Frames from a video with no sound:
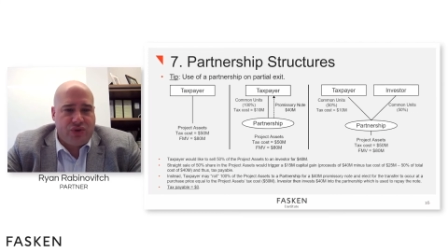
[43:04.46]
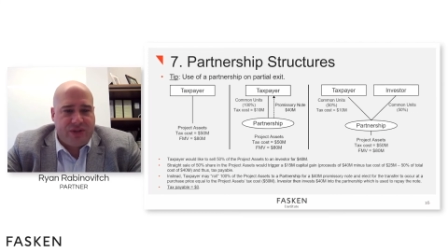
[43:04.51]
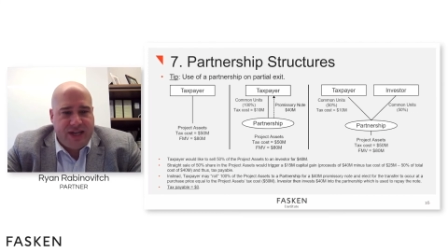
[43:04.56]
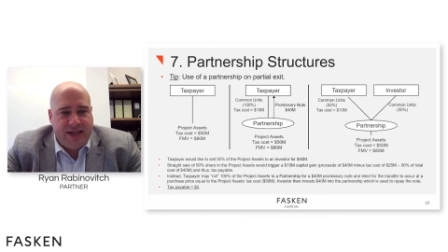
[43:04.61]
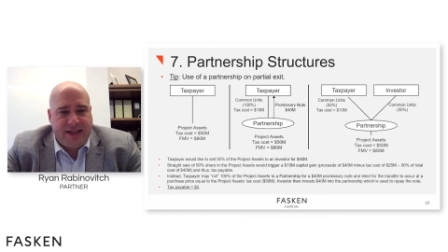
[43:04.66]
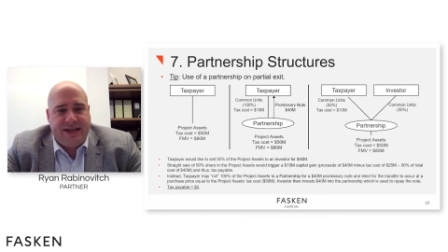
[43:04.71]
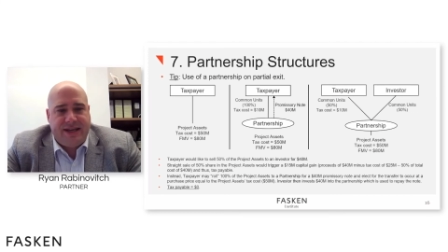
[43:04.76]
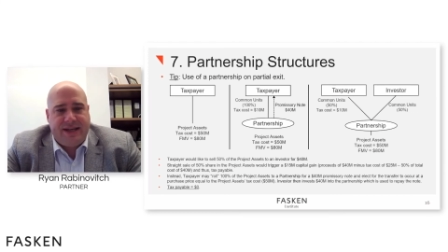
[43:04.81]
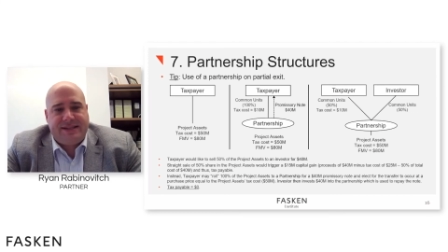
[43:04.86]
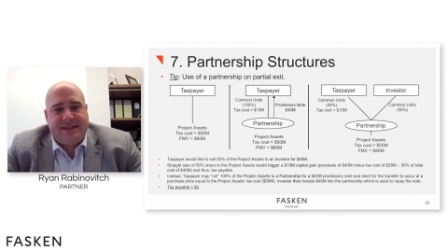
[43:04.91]

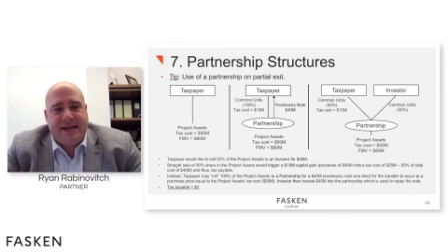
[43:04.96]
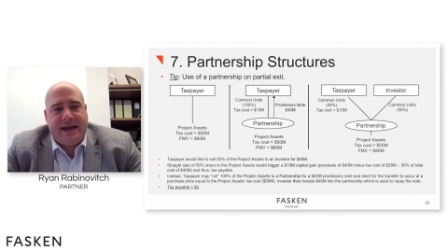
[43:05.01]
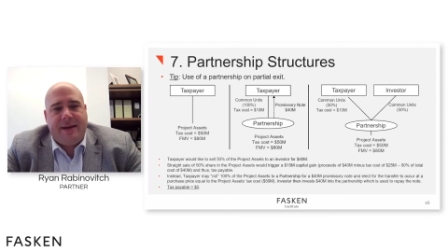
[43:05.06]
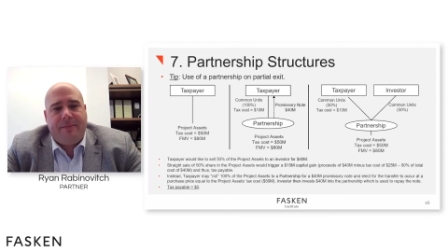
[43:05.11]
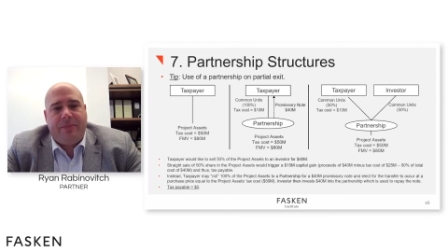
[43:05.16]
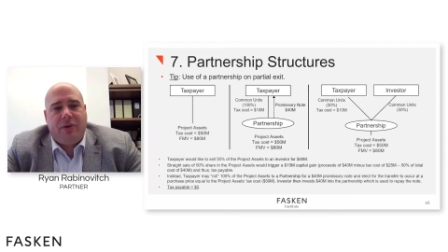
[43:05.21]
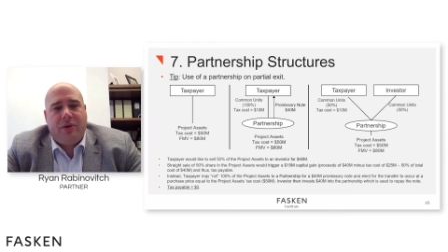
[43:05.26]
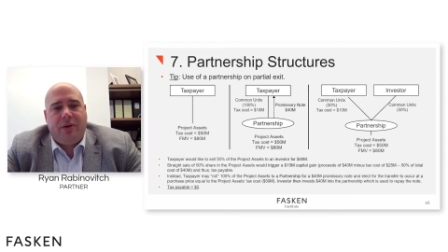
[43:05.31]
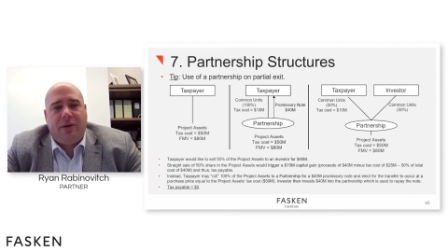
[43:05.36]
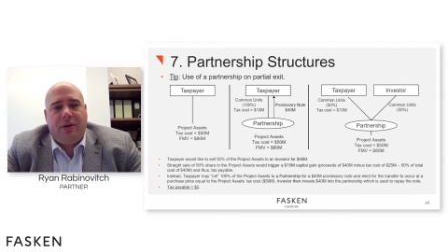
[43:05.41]
take the
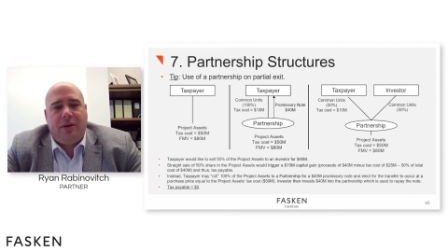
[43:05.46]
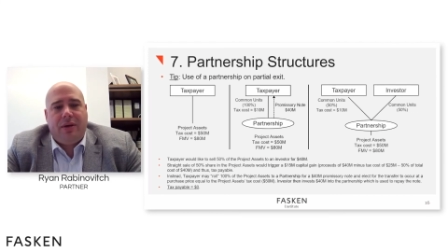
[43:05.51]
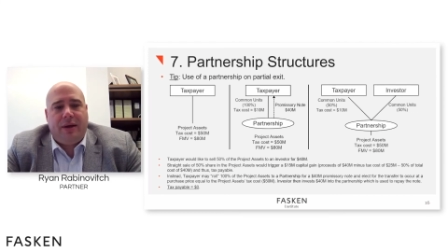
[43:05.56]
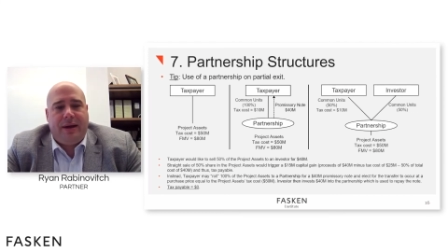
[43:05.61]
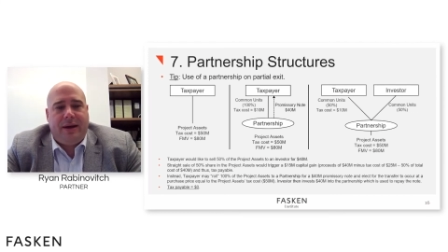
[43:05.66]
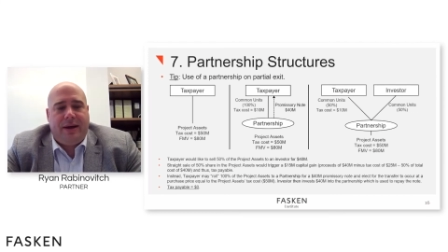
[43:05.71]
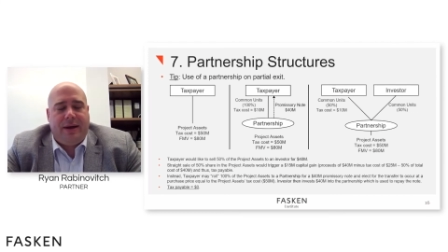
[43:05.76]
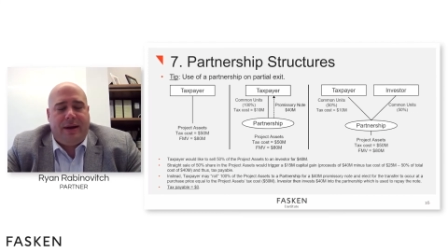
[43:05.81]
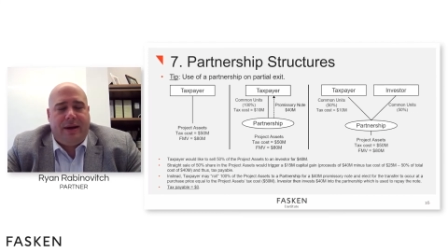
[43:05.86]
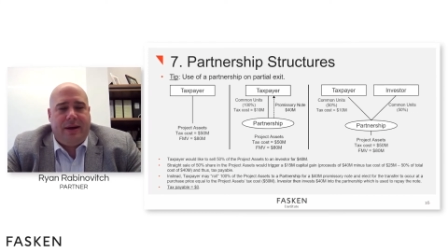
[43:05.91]
example
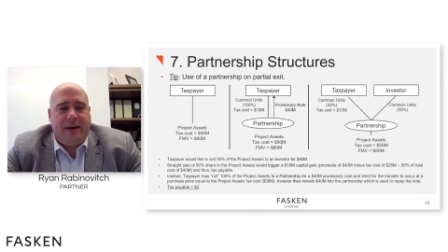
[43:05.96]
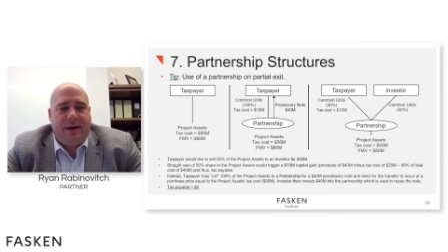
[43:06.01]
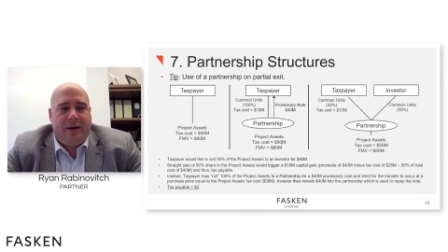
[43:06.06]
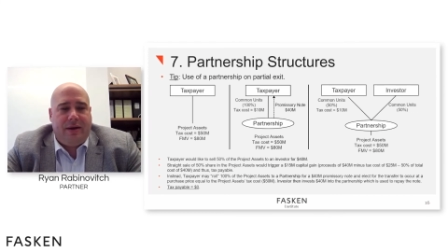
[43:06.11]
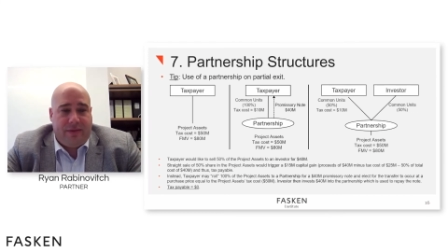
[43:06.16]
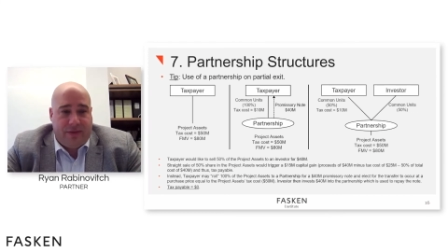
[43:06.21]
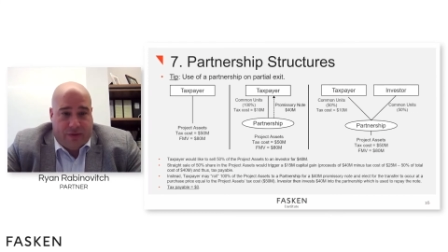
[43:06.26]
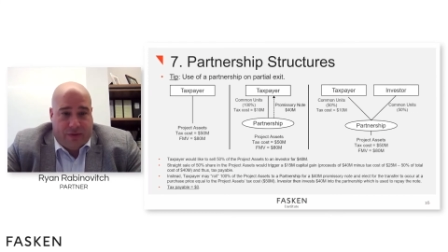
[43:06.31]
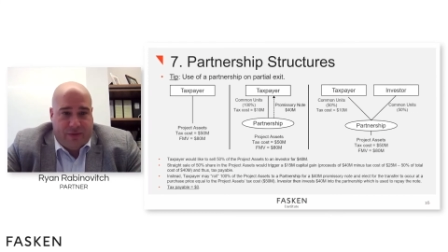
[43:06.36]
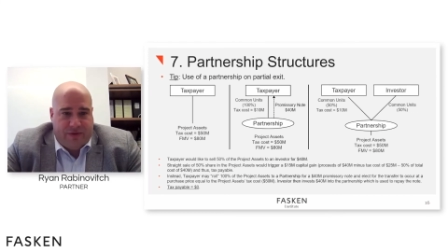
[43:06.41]

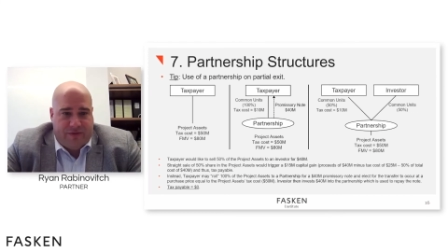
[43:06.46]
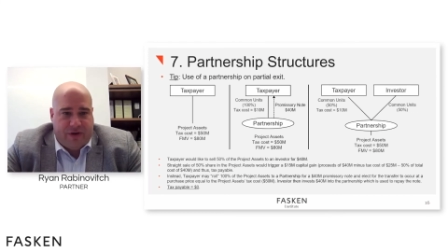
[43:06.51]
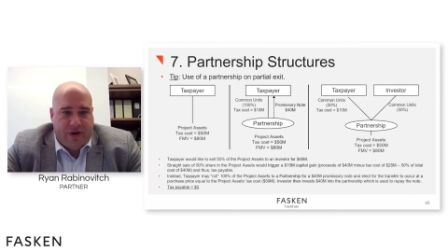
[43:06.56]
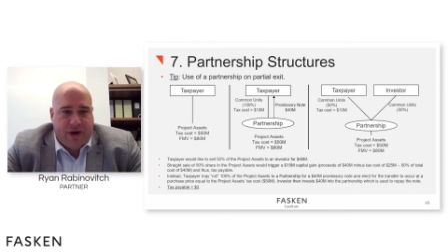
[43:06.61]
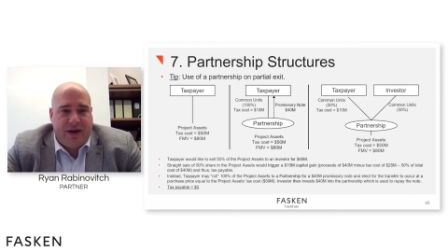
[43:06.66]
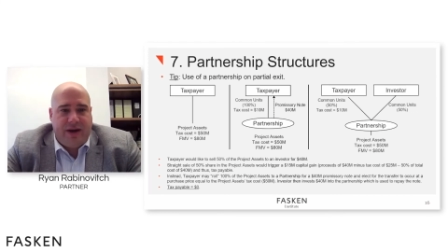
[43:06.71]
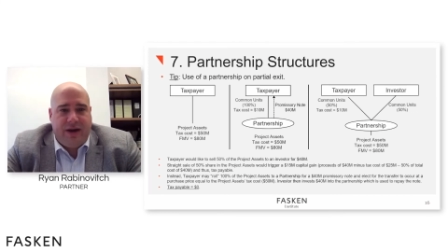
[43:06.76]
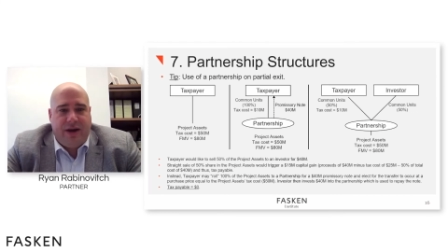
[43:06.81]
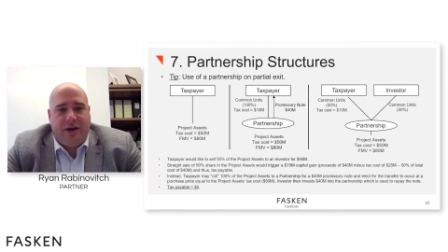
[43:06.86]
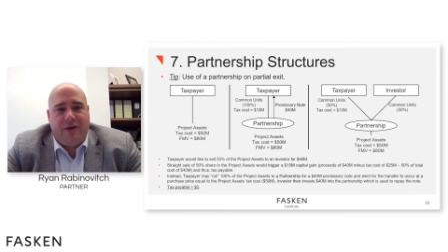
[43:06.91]
that we've
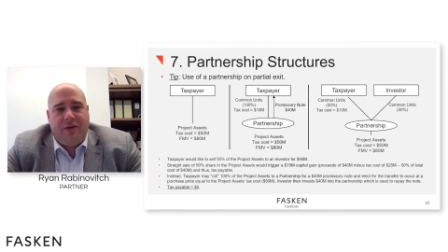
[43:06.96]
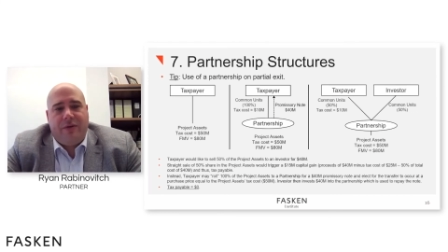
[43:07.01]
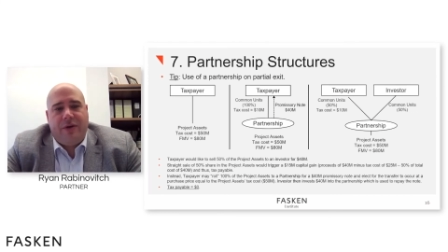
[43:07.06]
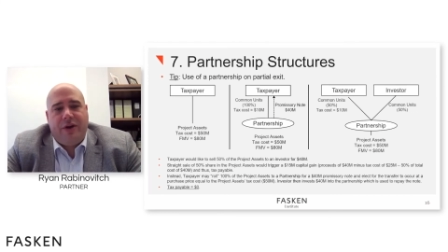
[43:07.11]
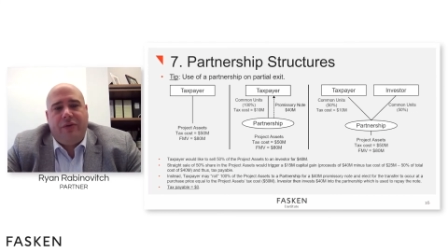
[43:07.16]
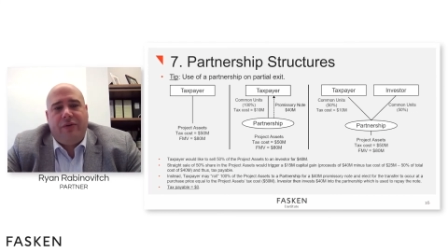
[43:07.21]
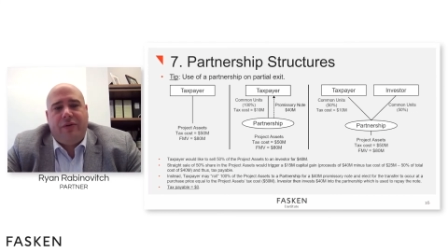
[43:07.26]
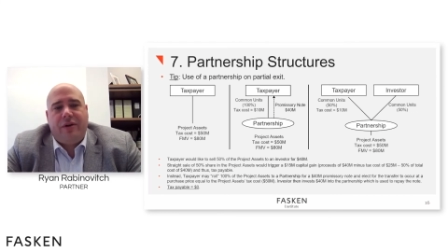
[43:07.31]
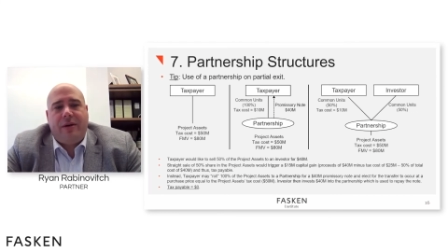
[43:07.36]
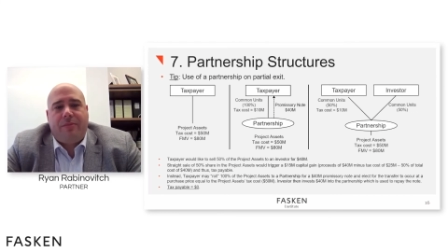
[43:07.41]
got here, where
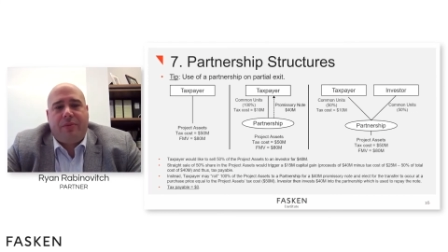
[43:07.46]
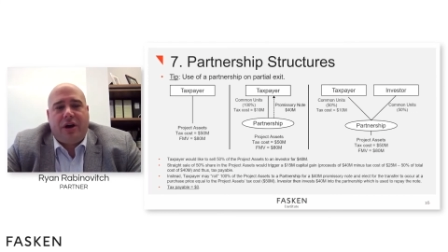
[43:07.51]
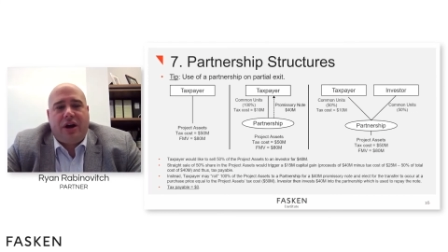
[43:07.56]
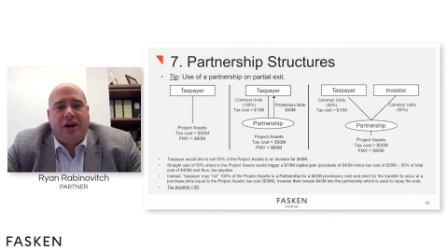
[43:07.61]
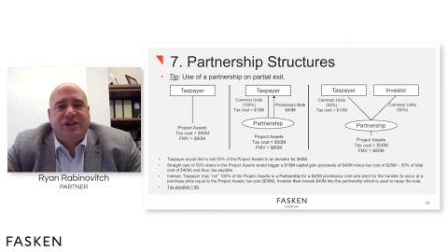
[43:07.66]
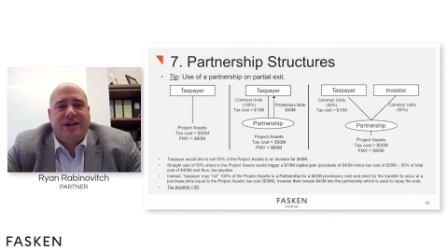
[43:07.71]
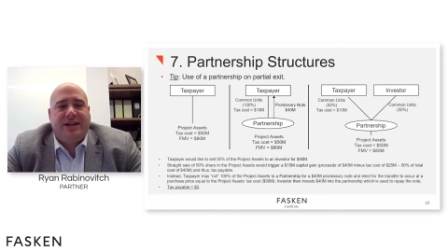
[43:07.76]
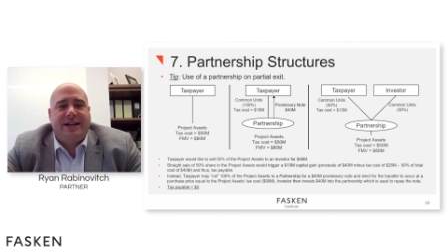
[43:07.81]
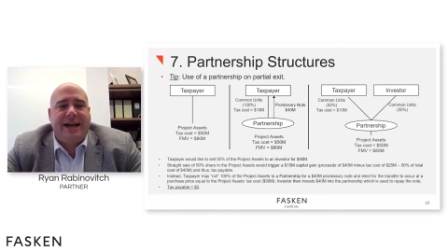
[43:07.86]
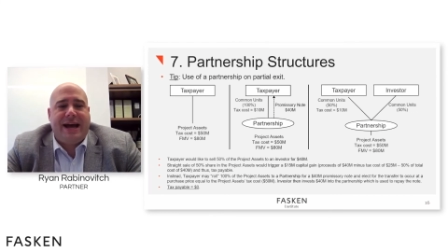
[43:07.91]
you've got
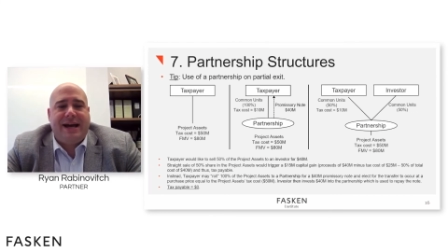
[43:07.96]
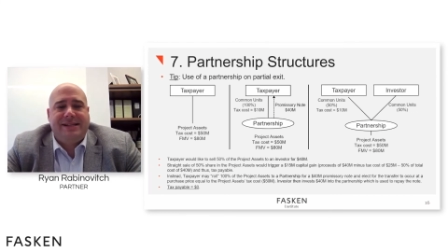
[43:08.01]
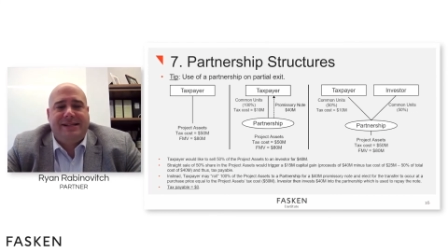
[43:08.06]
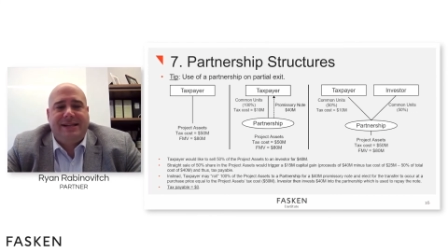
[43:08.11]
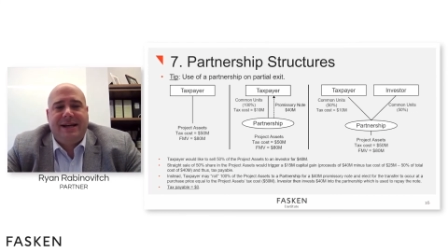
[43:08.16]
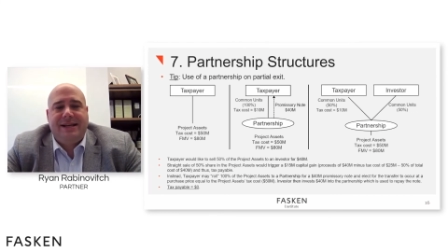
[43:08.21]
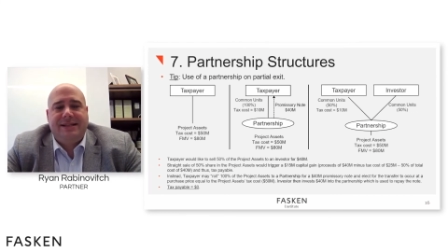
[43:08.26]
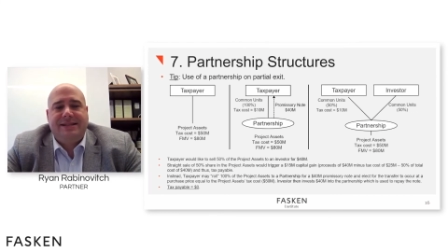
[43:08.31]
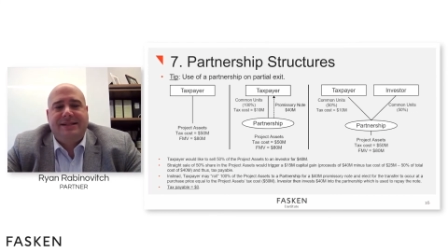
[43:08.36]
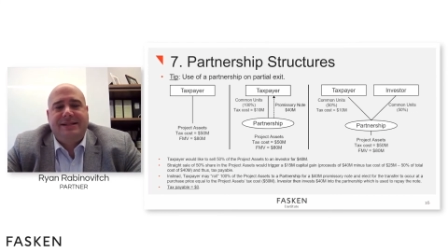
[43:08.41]
project
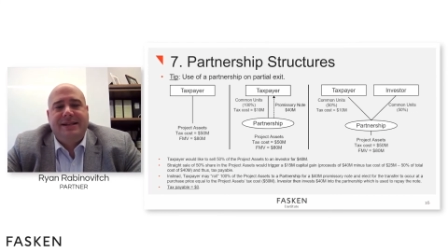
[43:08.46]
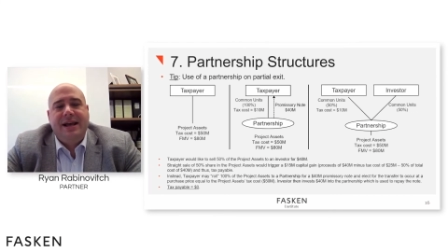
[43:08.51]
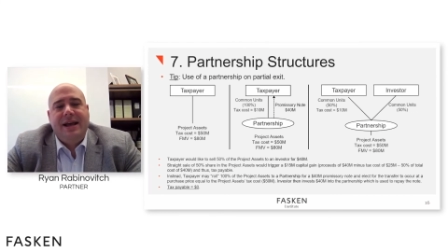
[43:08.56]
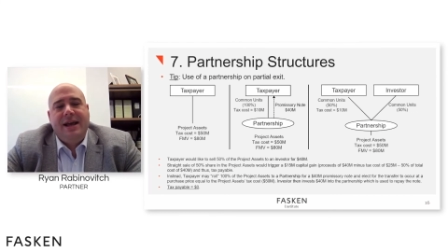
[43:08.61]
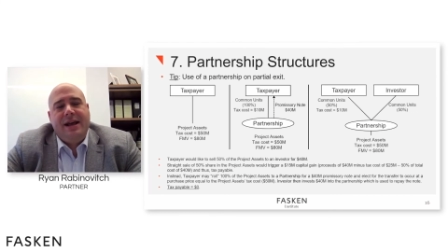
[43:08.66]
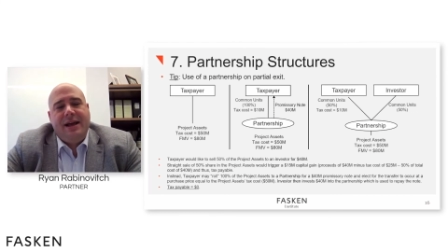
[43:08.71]
assets